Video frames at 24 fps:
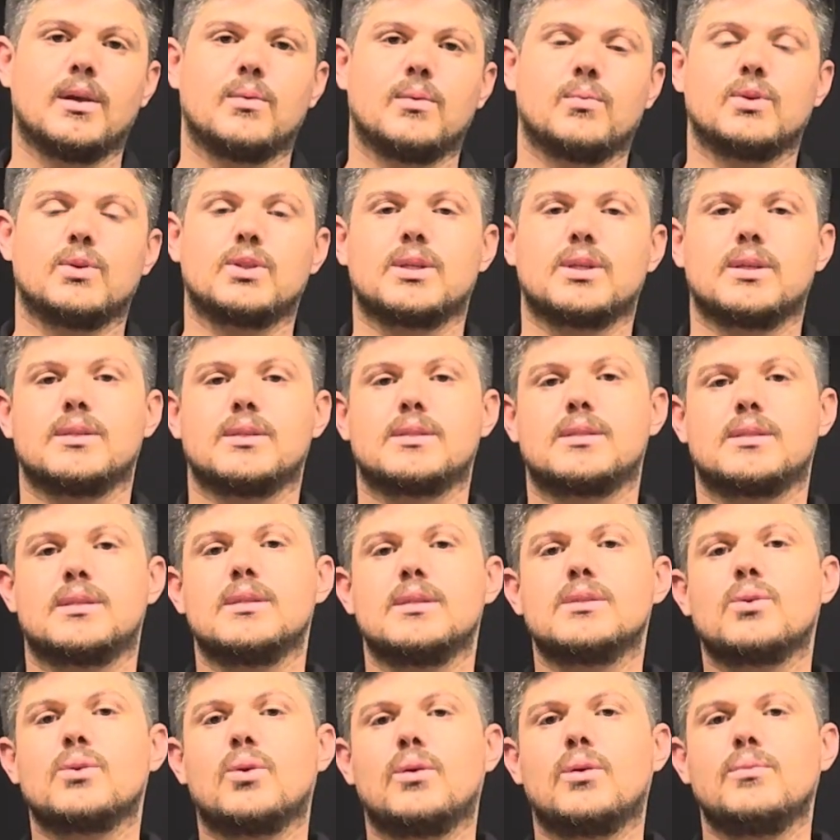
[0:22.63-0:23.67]
which is
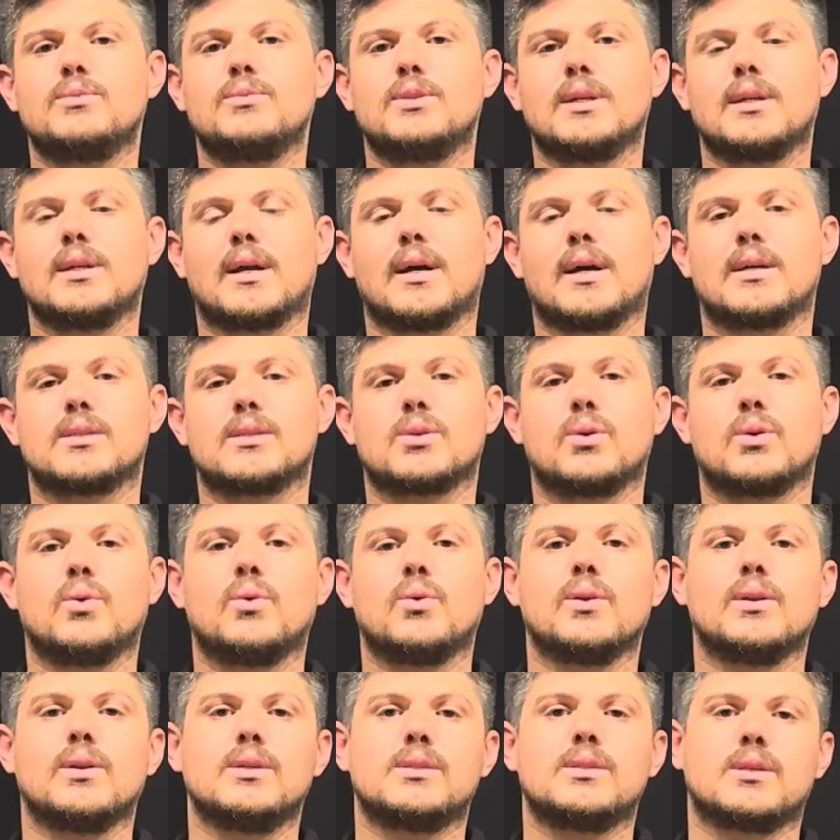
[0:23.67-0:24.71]
this object has
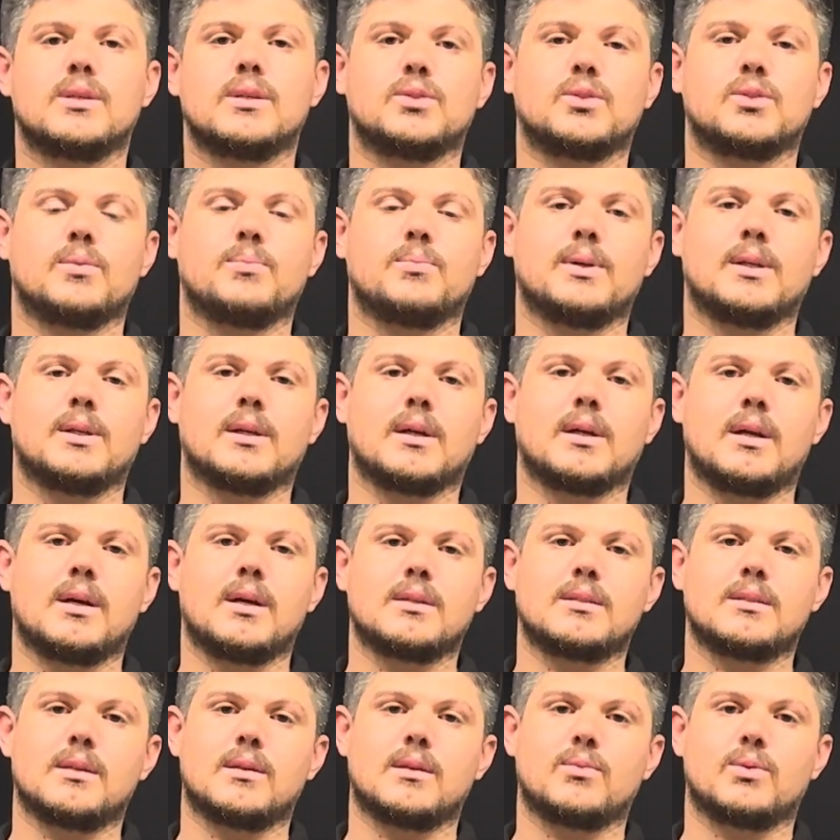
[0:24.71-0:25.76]
only centripetal
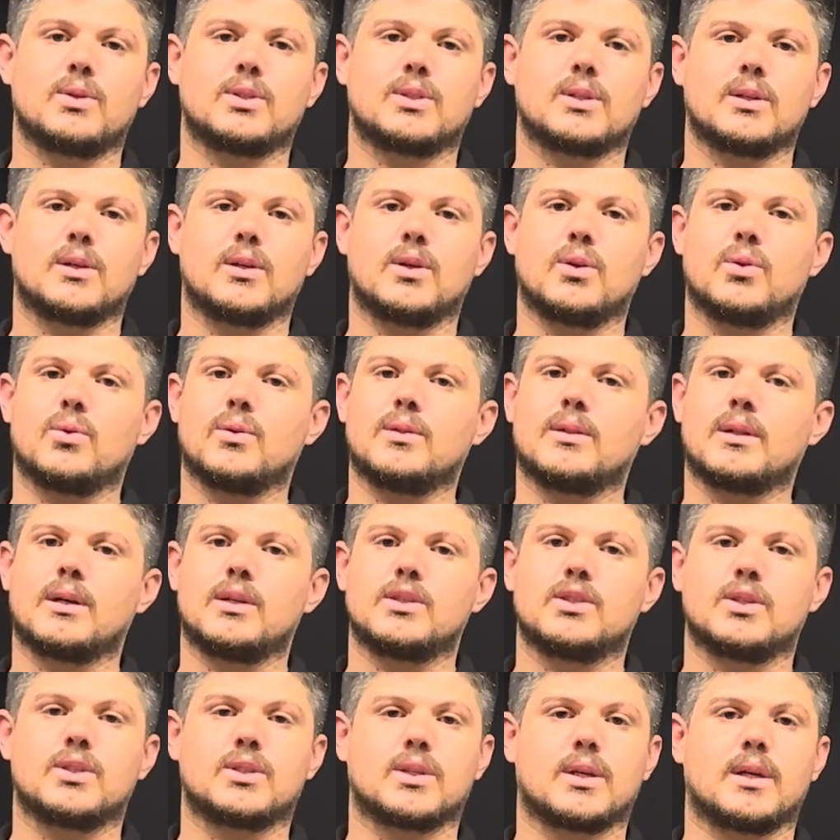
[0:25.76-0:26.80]
acceleration, not
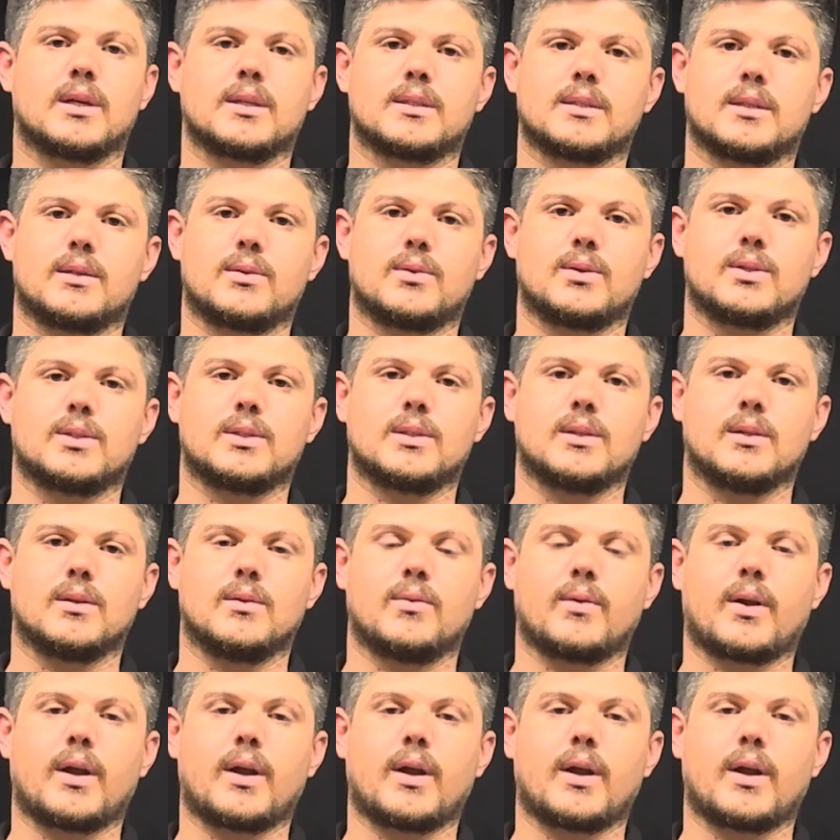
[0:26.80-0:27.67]
tangential acceleration.